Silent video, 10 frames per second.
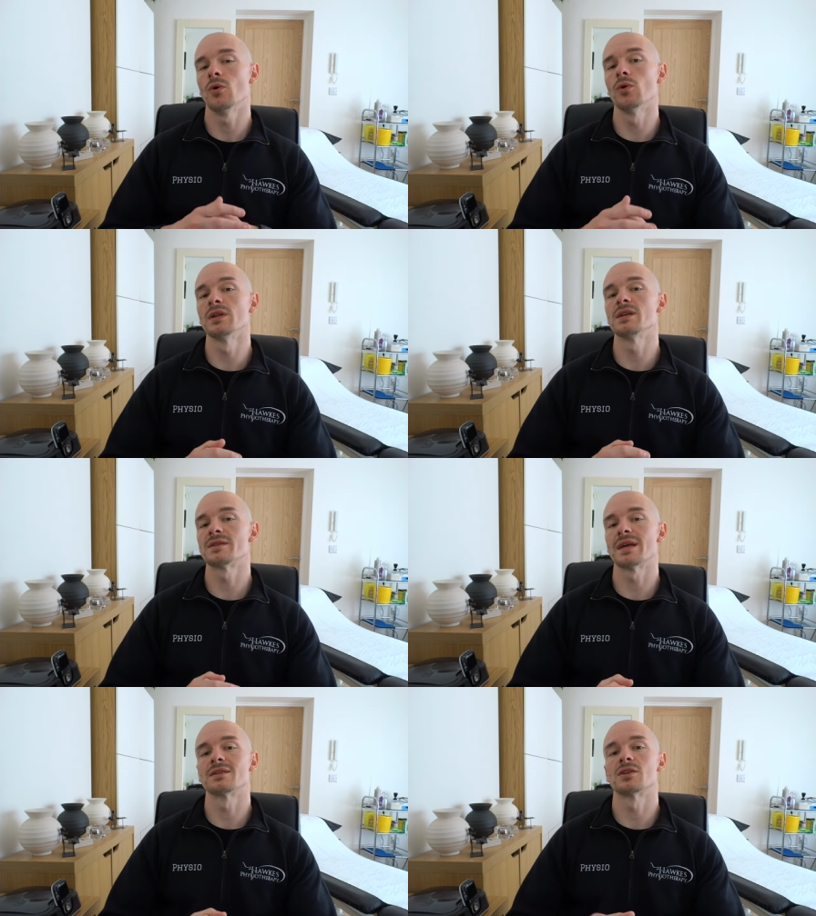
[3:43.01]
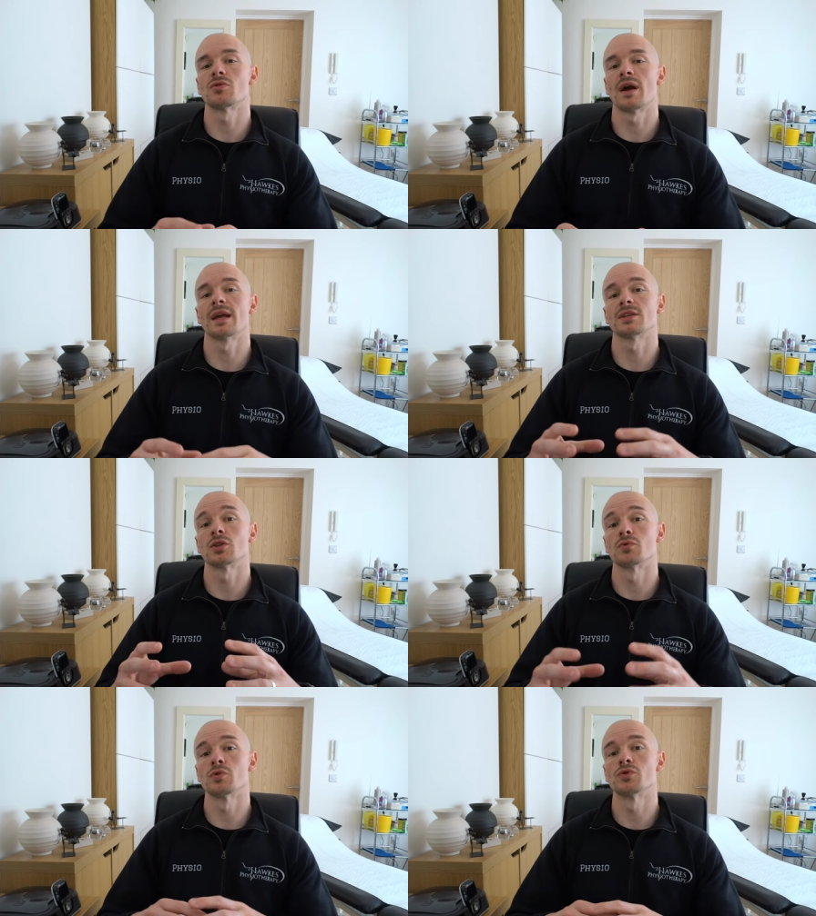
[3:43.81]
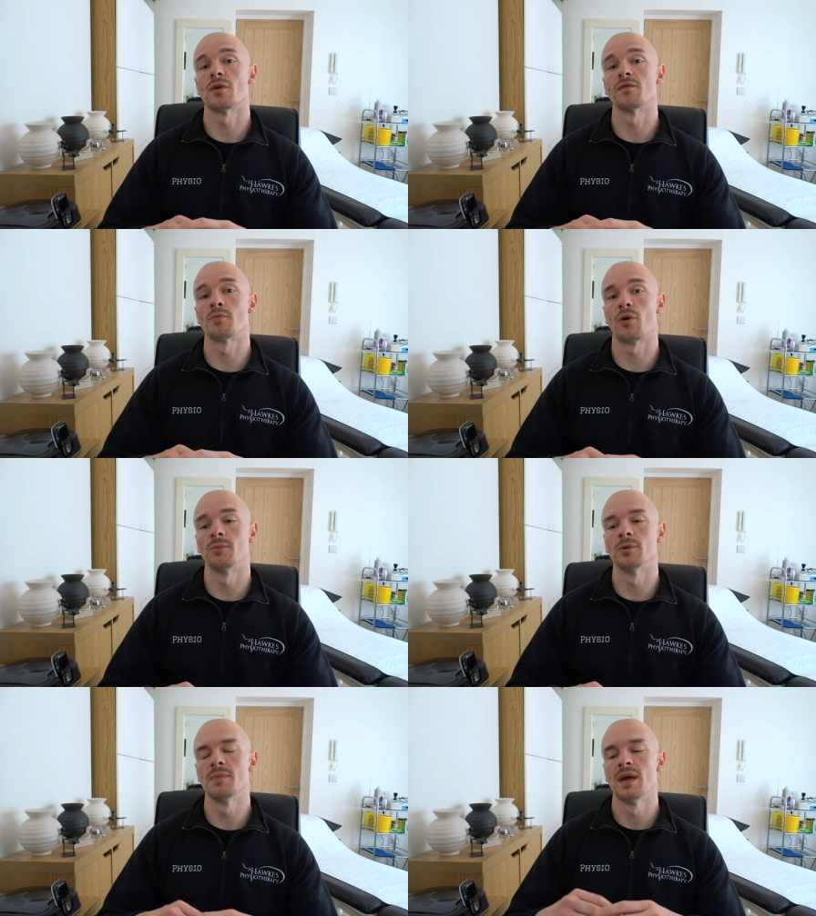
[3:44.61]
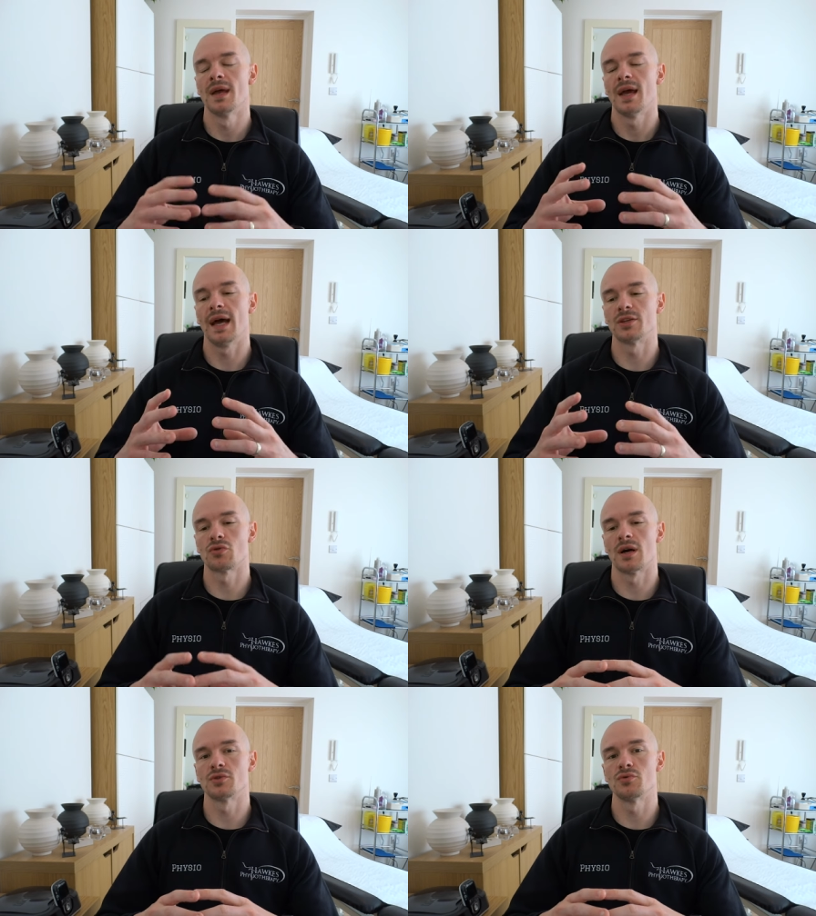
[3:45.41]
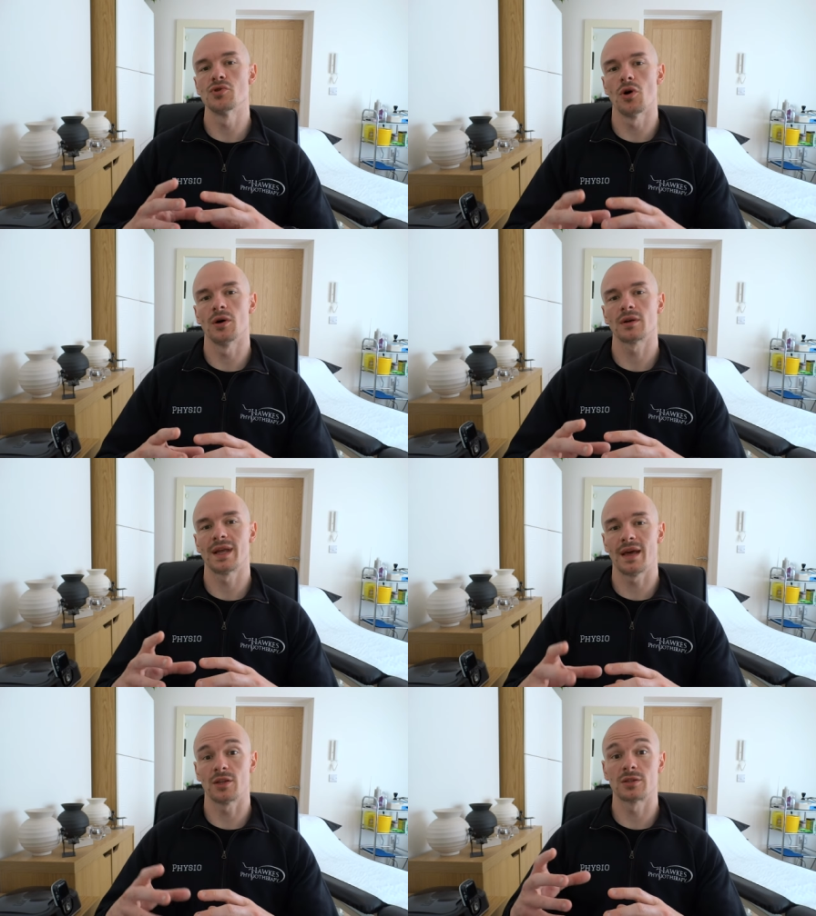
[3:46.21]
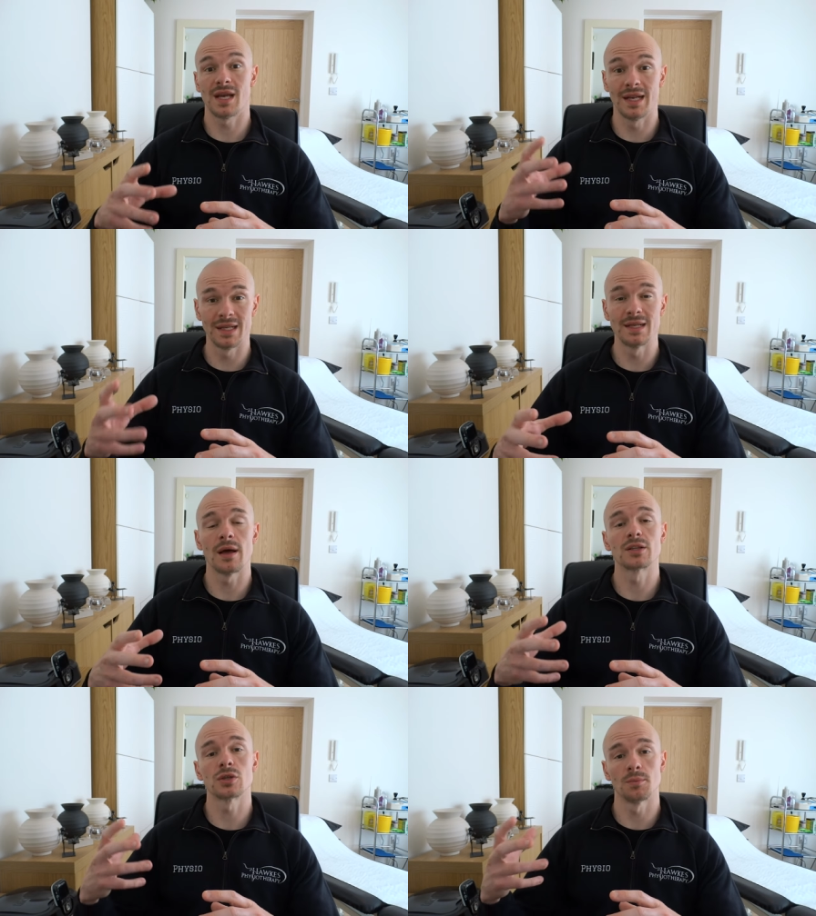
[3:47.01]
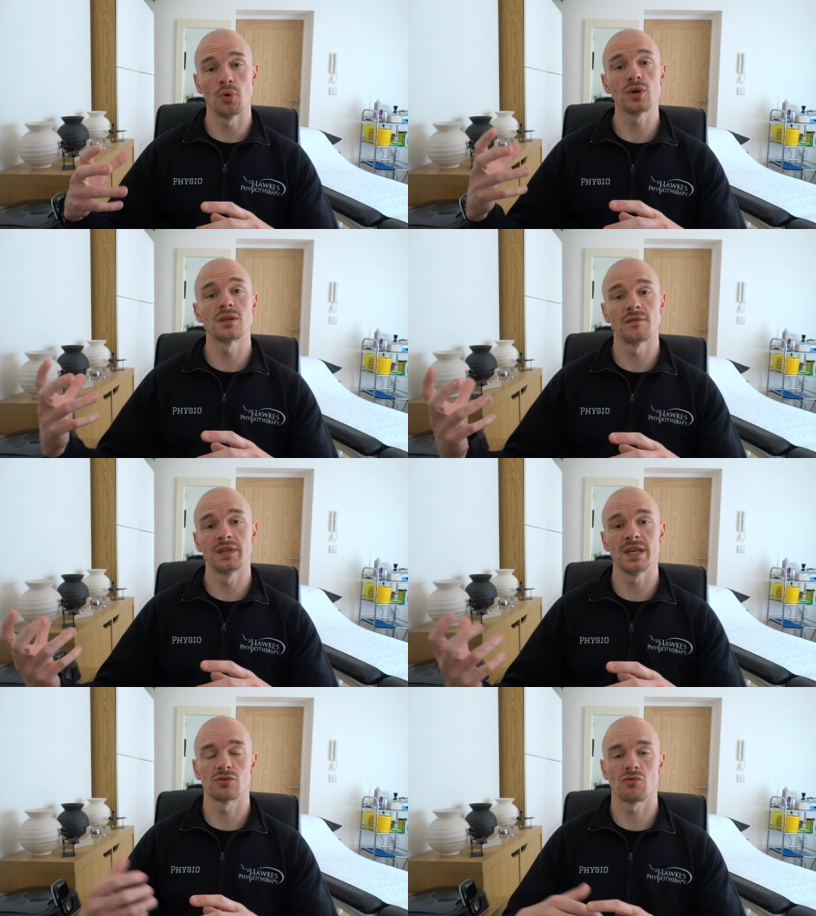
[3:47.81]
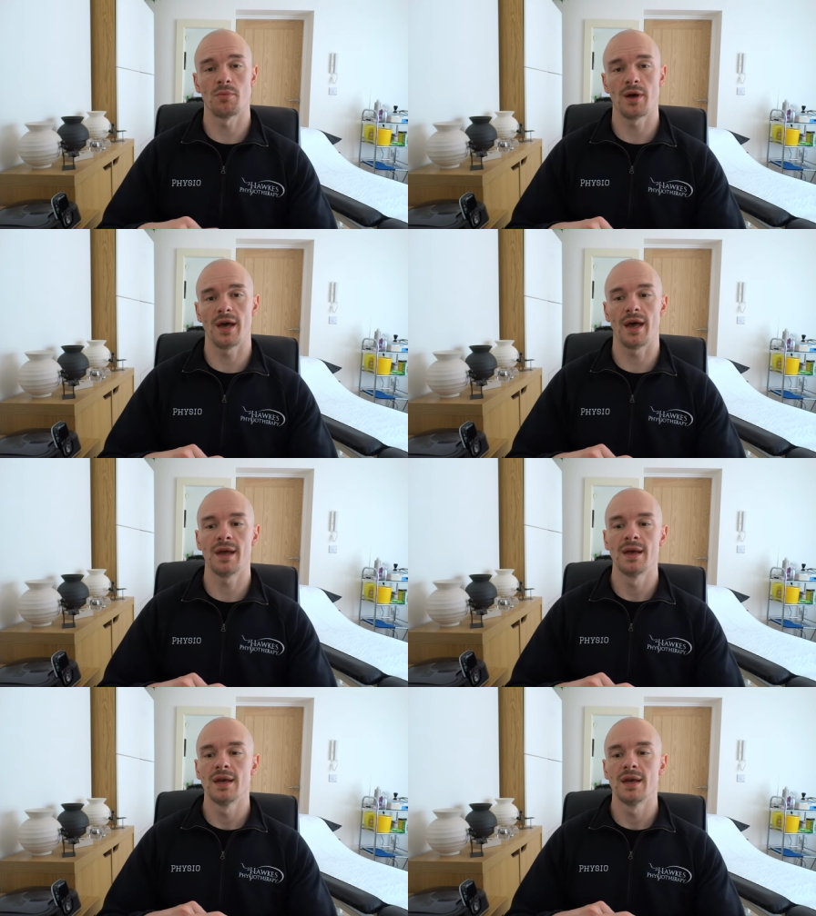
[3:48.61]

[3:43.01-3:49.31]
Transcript: all these things to try and get to the root of the problem and try to not get the tendon to the point of a disrepair.